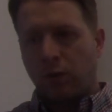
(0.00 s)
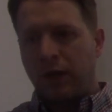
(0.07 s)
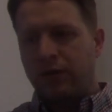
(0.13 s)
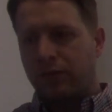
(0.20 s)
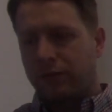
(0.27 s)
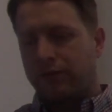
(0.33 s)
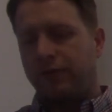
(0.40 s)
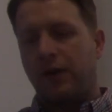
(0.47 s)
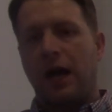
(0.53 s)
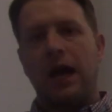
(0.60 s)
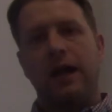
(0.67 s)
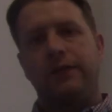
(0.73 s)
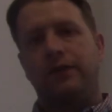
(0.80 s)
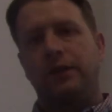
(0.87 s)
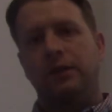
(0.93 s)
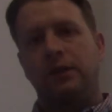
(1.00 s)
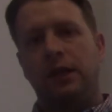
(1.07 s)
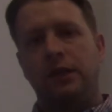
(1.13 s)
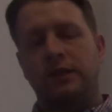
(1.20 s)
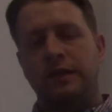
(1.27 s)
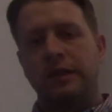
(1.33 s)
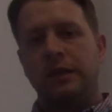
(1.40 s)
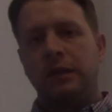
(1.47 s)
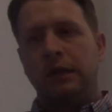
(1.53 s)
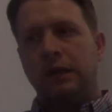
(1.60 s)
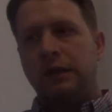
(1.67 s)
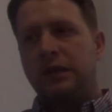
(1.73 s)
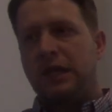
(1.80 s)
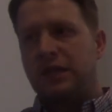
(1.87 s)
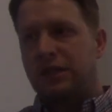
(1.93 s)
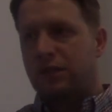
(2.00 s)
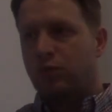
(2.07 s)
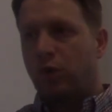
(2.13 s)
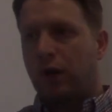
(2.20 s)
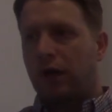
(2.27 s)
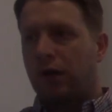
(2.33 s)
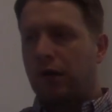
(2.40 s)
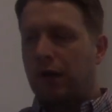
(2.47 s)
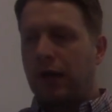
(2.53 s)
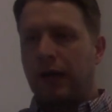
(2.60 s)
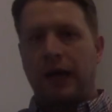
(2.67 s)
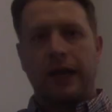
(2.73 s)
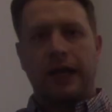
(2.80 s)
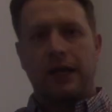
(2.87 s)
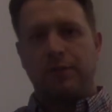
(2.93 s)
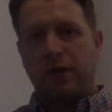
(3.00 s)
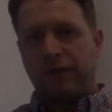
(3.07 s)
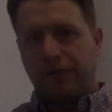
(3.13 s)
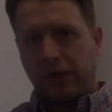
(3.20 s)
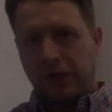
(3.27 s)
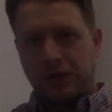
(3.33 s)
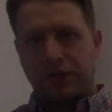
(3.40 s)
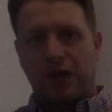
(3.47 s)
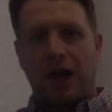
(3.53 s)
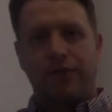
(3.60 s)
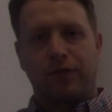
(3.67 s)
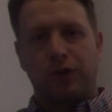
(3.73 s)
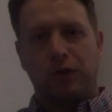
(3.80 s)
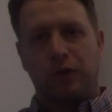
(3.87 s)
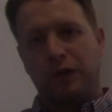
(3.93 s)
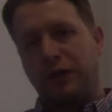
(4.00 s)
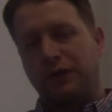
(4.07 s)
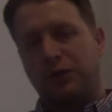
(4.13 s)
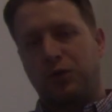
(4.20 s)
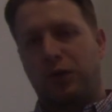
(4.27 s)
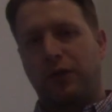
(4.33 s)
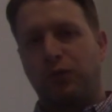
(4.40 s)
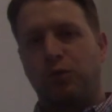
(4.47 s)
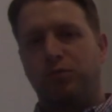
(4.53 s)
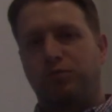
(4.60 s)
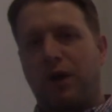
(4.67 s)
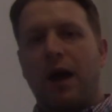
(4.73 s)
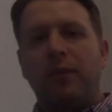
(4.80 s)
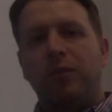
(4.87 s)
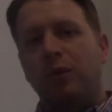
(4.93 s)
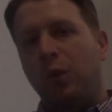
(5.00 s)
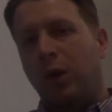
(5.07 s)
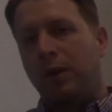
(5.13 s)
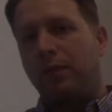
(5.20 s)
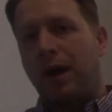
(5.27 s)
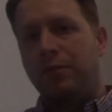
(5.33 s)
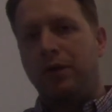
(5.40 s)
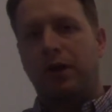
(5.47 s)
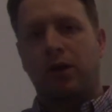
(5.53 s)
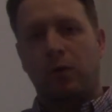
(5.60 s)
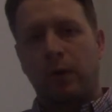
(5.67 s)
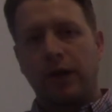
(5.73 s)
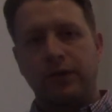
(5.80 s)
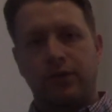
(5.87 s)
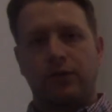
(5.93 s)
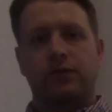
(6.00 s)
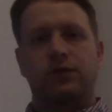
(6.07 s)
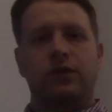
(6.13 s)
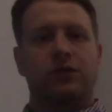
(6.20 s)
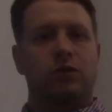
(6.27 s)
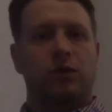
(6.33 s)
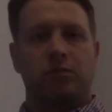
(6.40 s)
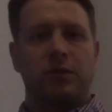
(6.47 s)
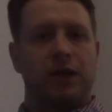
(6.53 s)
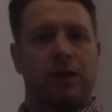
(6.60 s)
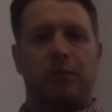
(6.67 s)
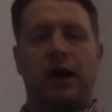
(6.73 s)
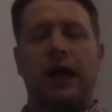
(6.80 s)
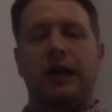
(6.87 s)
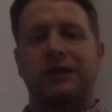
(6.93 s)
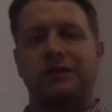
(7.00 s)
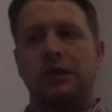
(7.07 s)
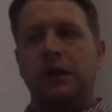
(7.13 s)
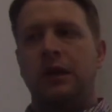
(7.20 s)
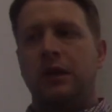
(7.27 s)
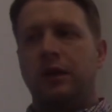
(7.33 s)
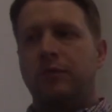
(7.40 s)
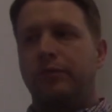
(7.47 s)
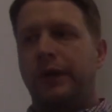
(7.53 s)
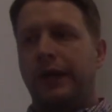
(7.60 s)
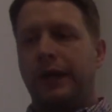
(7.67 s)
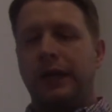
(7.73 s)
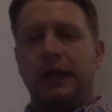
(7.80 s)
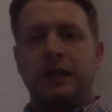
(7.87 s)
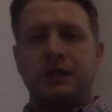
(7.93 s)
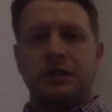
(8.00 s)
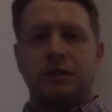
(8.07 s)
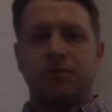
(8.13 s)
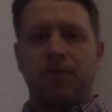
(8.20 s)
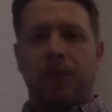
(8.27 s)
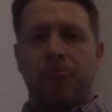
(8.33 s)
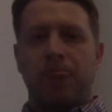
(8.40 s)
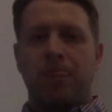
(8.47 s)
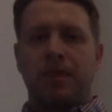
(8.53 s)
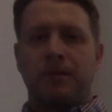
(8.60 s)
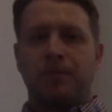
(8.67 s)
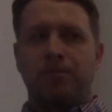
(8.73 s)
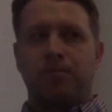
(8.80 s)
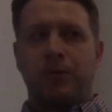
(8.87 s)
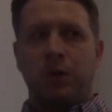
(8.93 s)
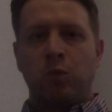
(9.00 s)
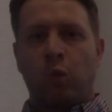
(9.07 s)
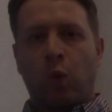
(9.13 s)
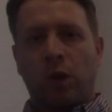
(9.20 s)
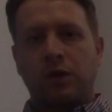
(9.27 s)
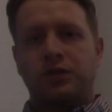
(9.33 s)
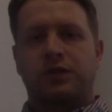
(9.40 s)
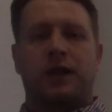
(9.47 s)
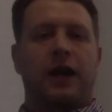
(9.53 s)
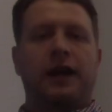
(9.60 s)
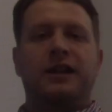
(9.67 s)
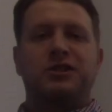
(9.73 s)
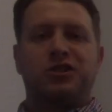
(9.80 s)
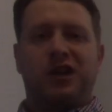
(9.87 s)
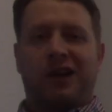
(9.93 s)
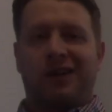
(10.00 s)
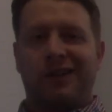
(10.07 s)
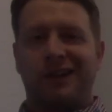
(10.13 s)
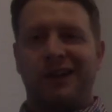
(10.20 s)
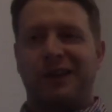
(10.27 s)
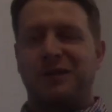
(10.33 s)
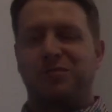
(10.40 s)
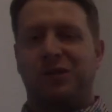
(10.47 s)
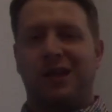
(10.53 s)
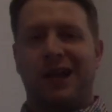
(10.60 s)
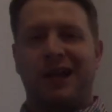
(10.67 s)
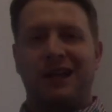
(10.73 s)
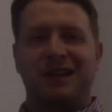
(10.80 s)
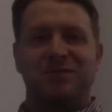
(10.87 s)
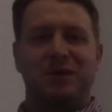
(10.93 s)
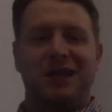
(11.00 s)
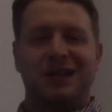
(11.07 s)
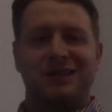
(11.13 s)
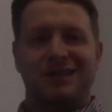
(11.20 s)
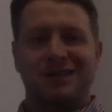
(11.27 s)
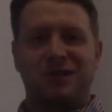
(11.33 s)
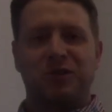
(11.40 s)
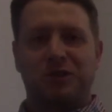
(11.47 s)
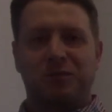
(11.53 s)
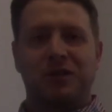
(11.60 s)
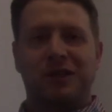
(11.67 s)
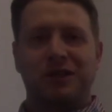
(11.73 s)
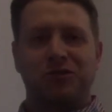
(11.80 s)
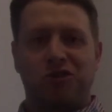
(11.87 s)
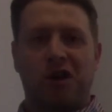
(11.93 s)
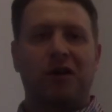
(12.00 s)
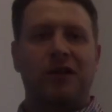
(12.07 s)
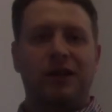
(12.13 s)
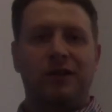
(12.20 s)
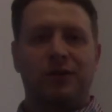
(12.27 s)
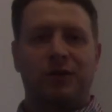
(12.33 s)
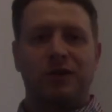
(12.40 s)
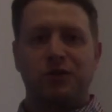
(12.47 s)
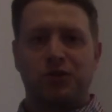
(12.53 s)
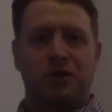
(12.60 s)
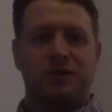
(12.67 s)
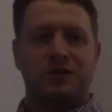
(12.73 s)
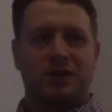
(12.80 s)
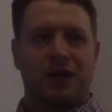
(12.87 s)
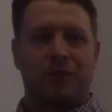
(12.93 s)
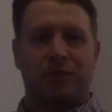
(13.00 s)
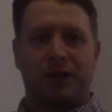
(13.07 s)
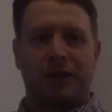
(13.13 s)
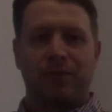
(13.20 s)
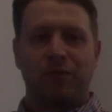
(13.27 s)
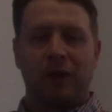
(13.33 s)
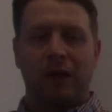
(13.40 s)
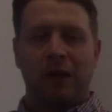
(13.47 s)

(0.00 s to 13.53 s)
Reason 5, and this is where I get a bit philosophical, and it's sort of probably one of my bigger reasons, just to admit it, bias, but it's the worst kind of charity on the planet because it's ultimately charity to an insurance company.